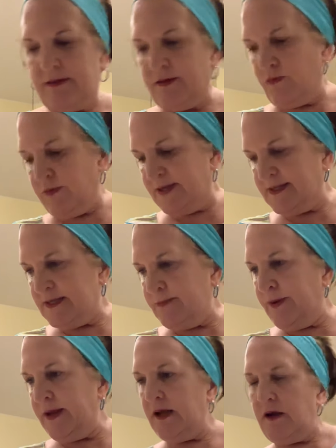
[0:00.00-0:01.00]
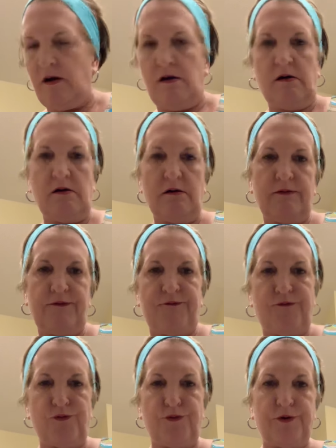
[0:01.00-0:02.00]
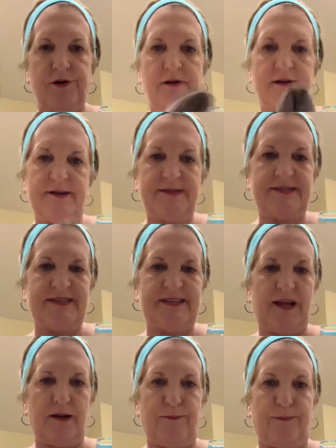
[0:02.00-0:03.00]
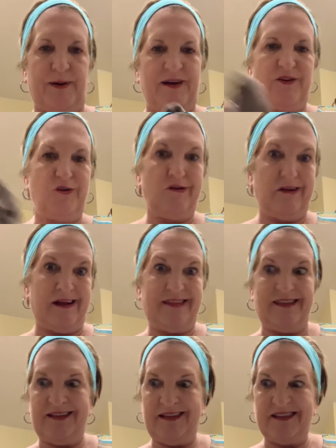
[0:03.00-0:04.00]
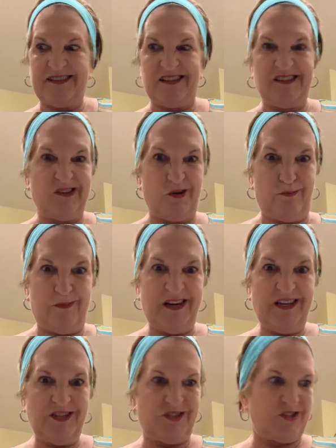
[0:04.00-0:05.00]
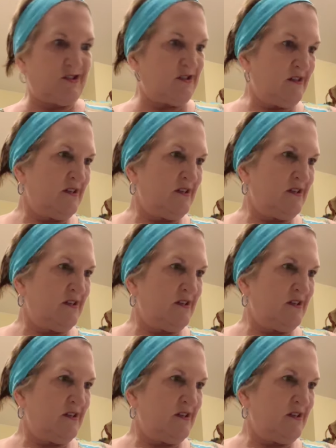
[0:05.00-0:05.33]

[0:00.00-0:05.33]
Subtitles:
the recipe called for a stick of butter. I think that's a little much.